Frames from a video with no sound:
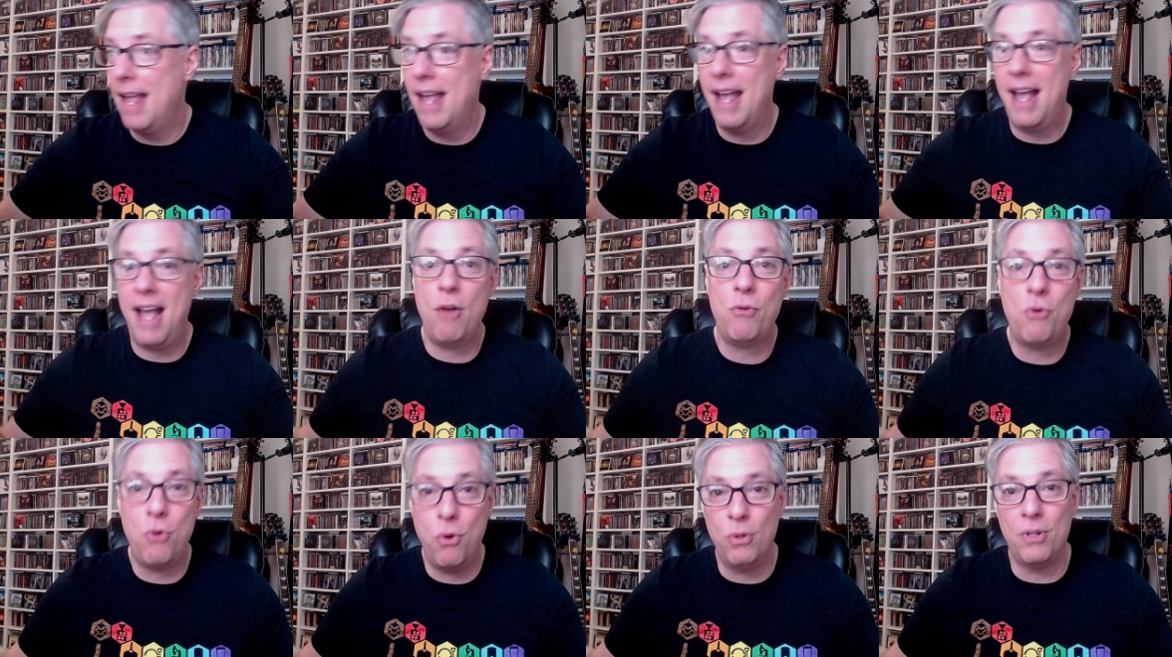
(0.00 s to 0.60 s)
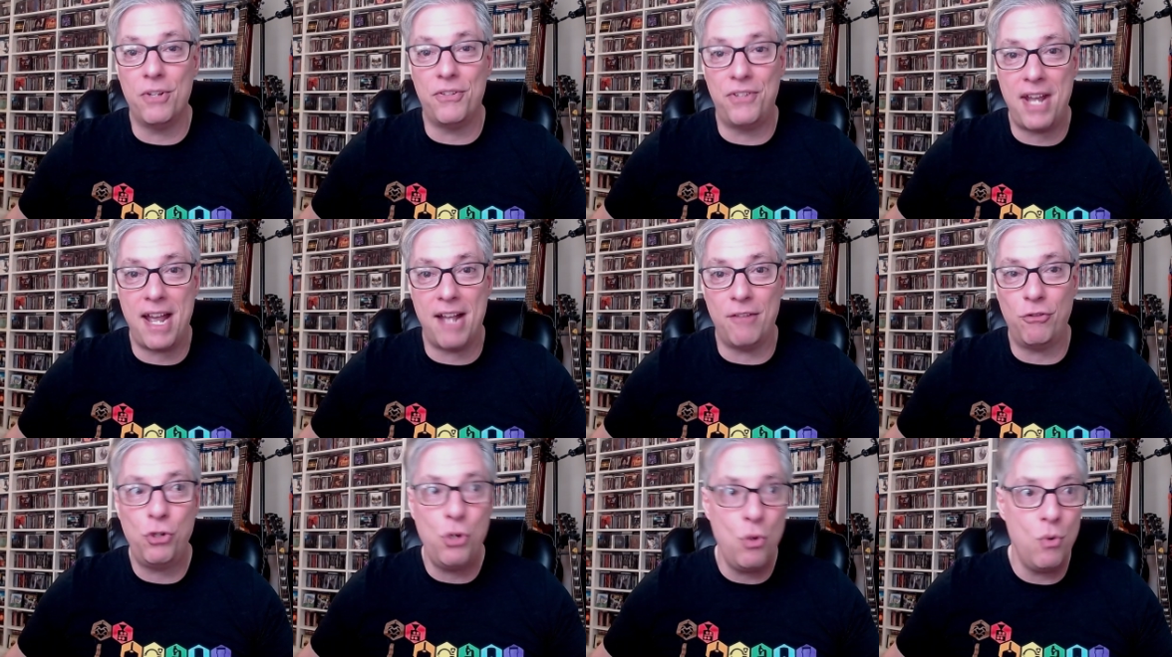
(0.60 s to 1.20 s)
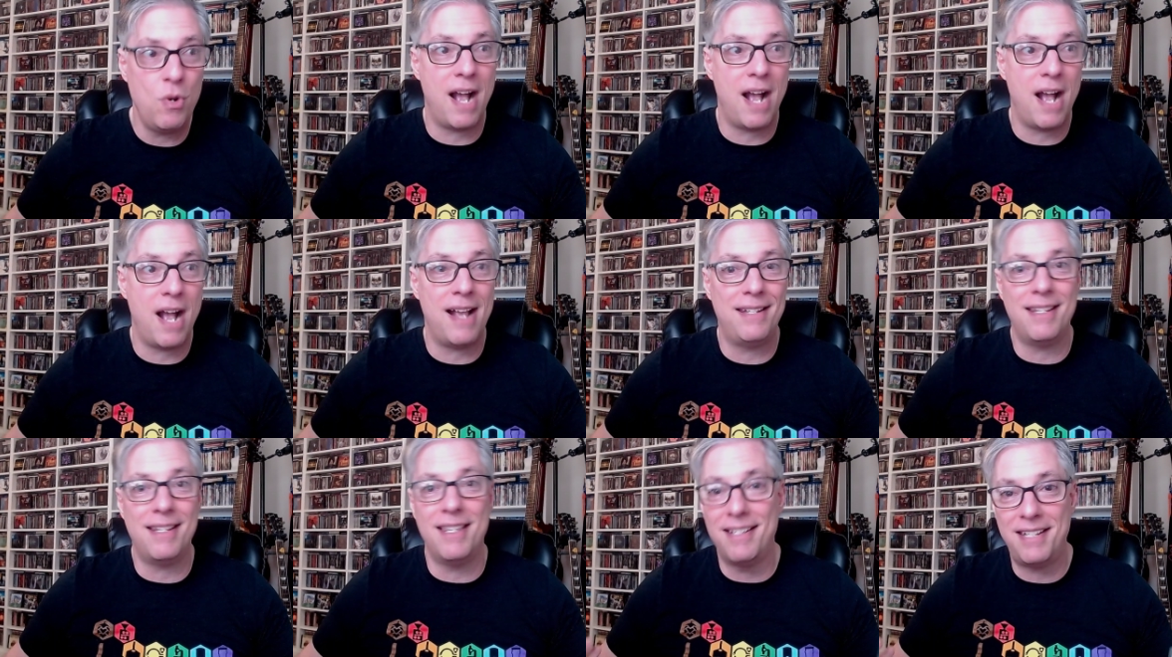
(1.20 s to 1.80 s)
How cool is that? Two
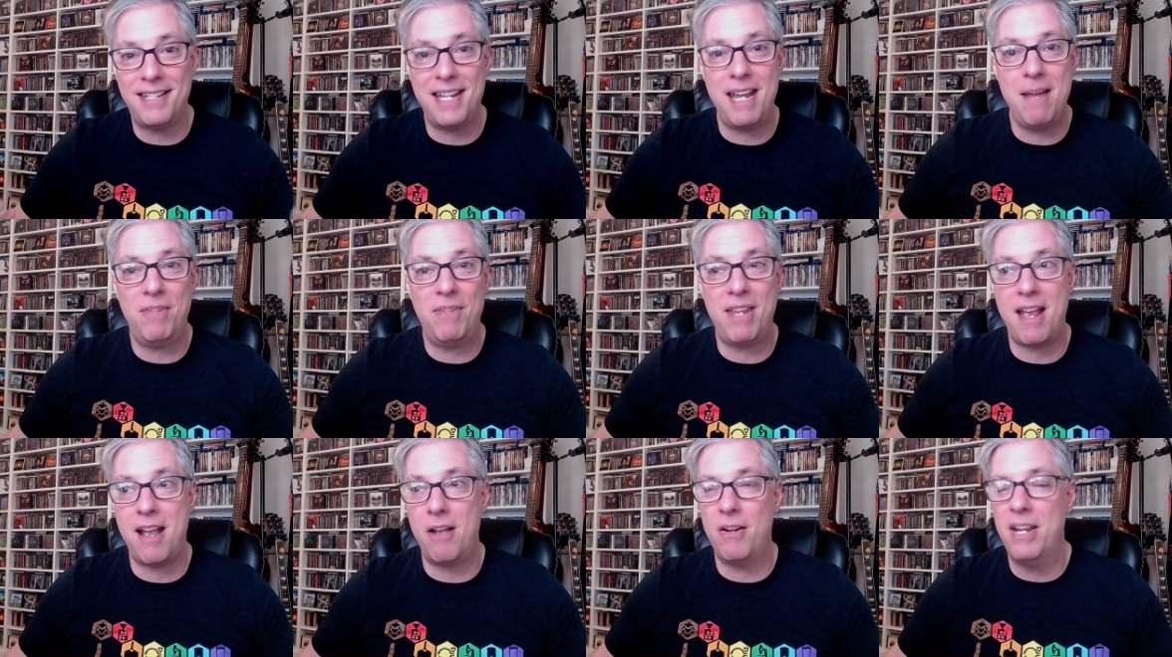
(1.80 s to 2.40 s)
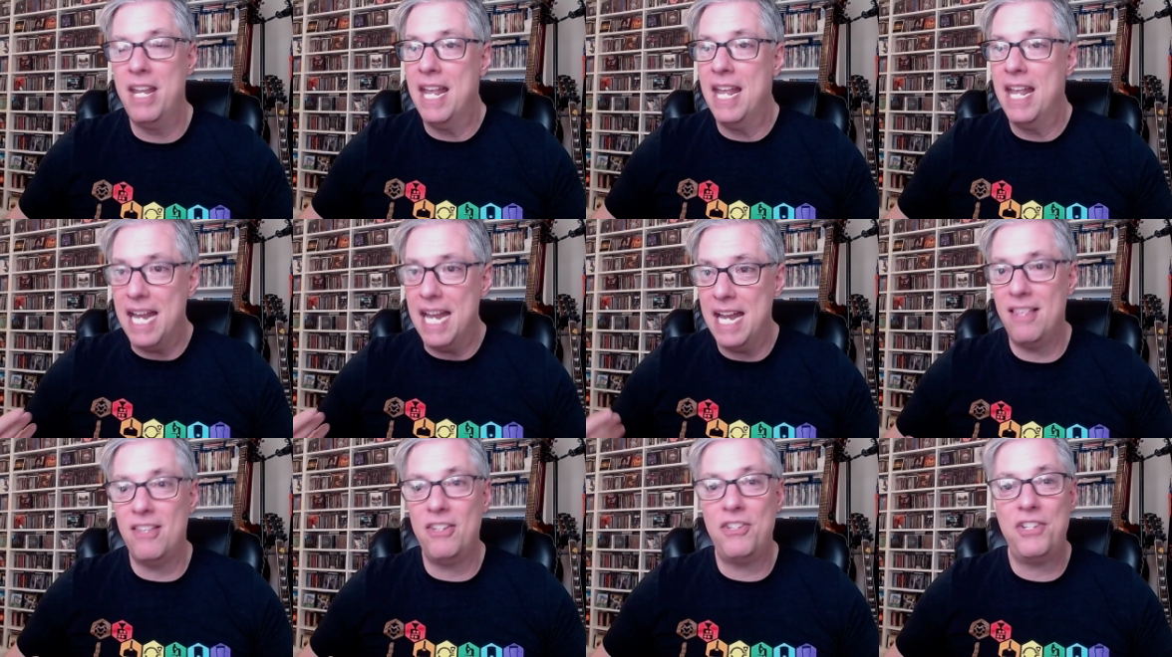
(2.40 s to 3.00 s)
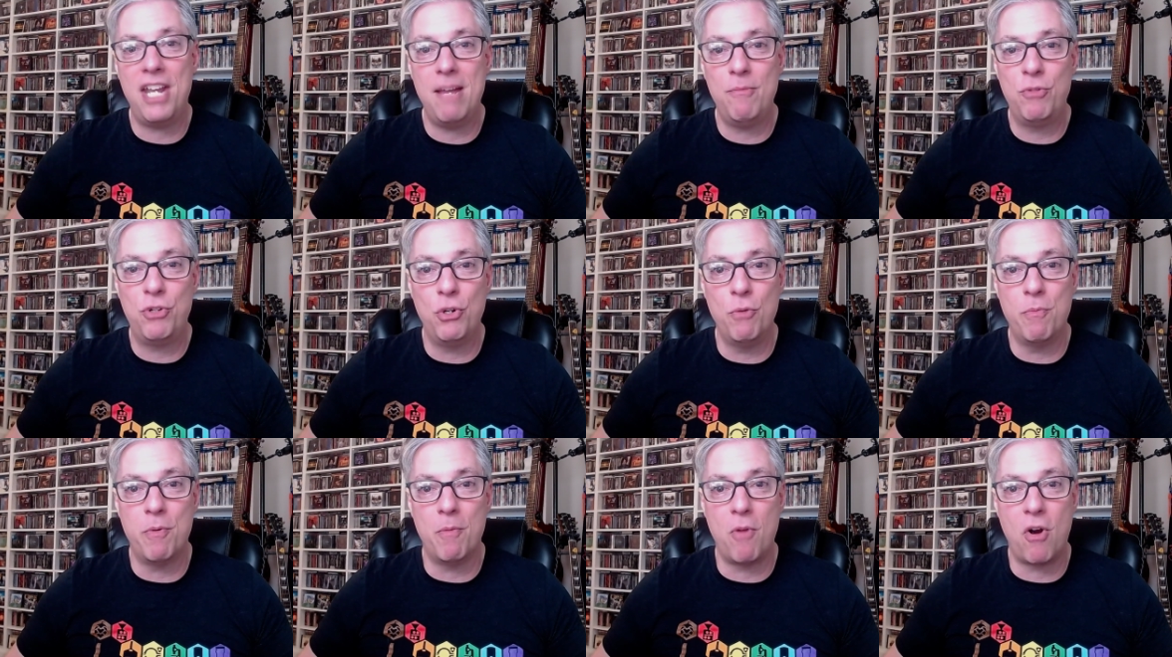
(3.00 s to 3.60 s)
guys in the same town, in the same
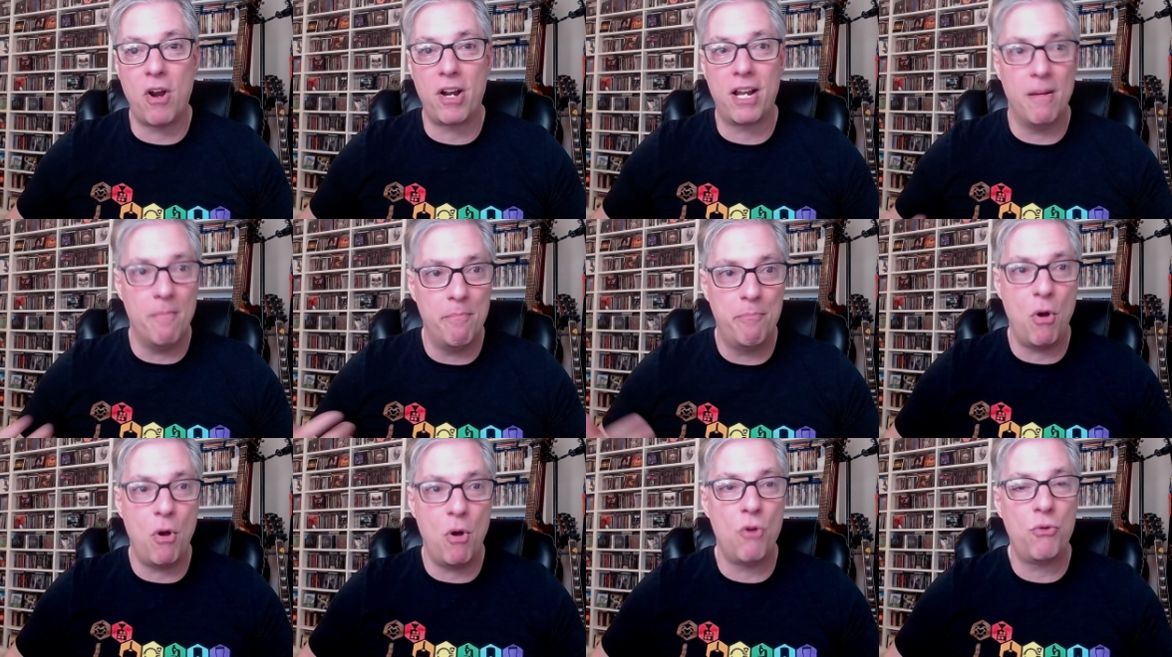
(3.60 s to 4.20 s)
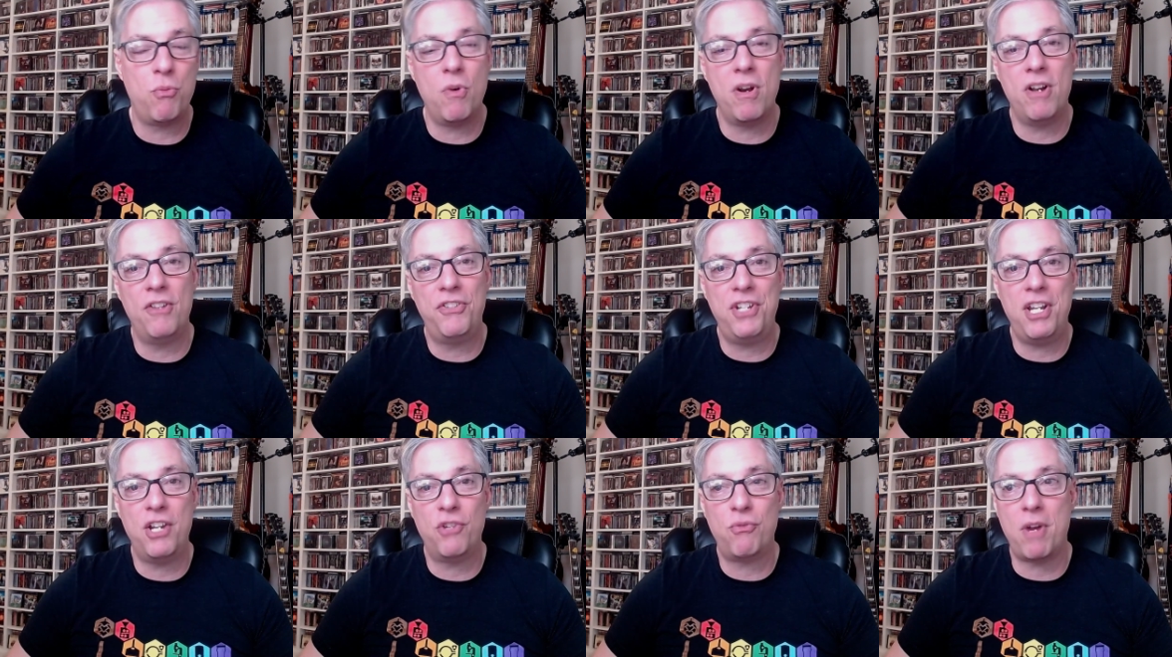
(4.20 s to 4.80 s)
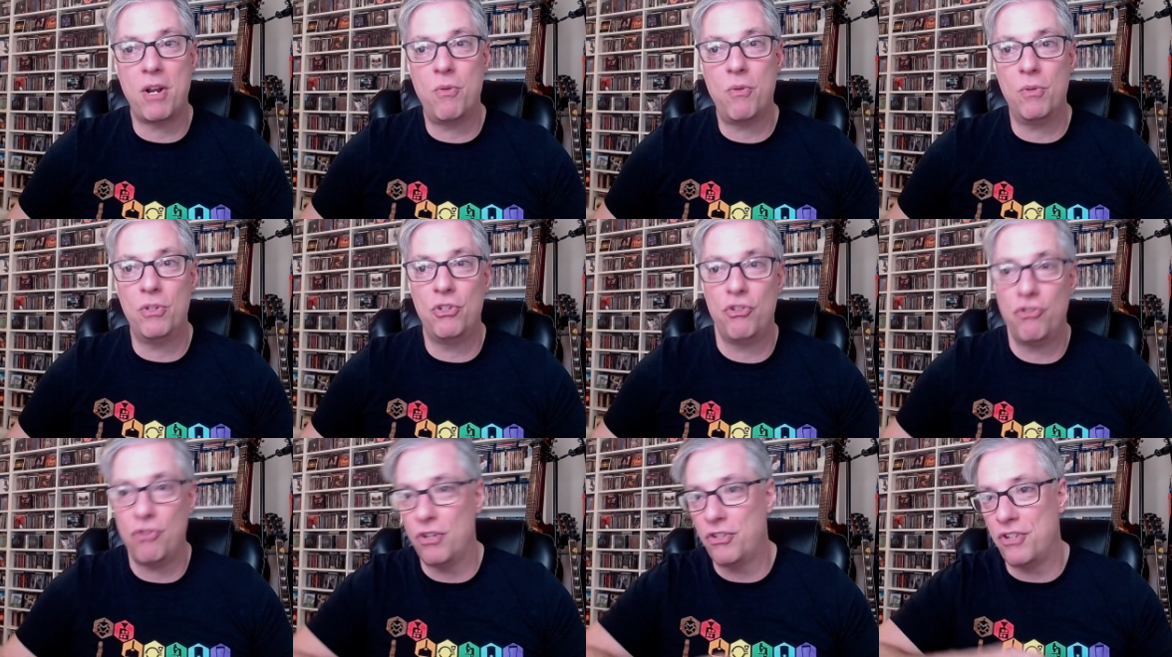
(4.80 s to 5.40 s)
supermarket, both wearing Sea of Tranquility
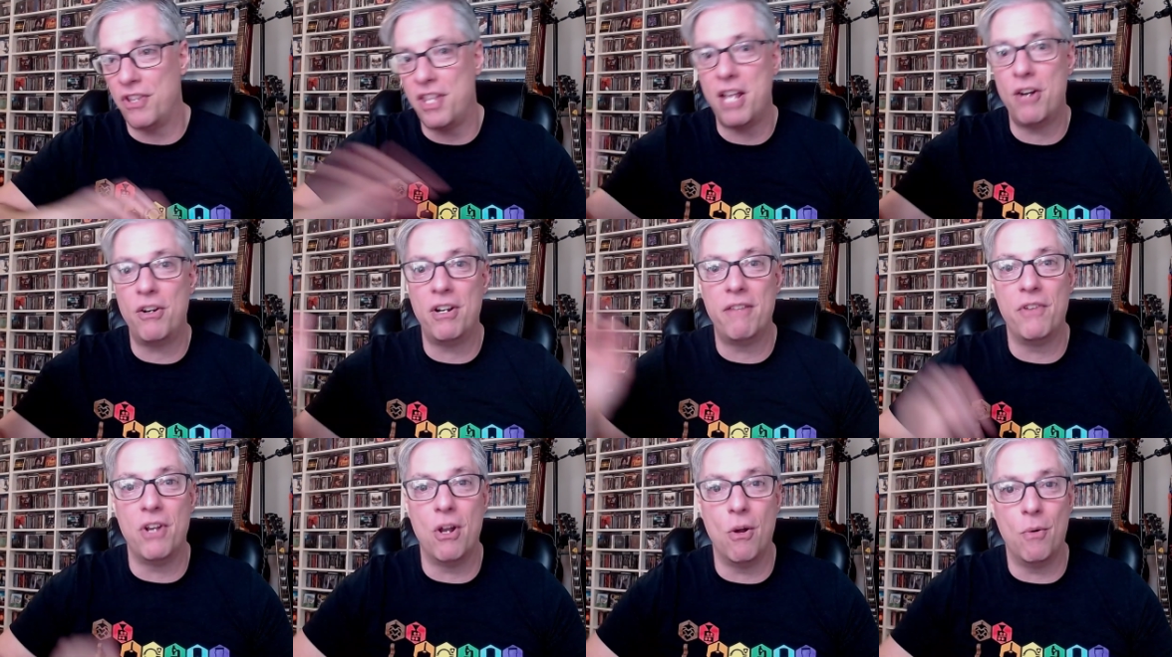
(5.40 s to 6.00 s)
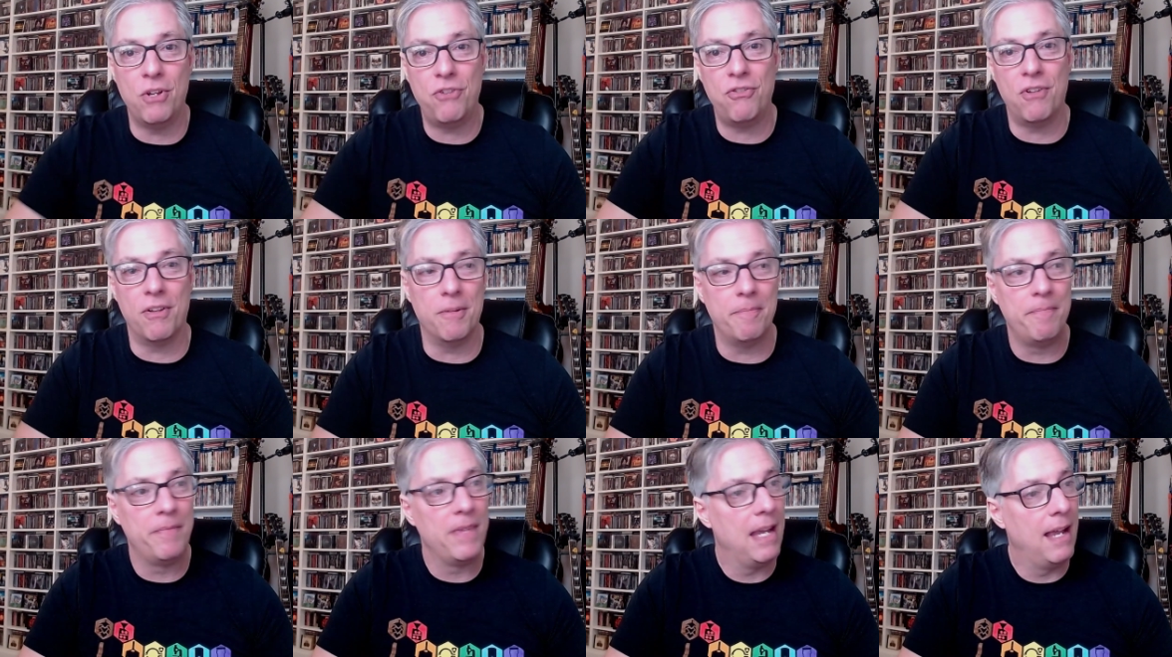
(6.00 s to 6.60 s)
shirts, and they don't even know each other.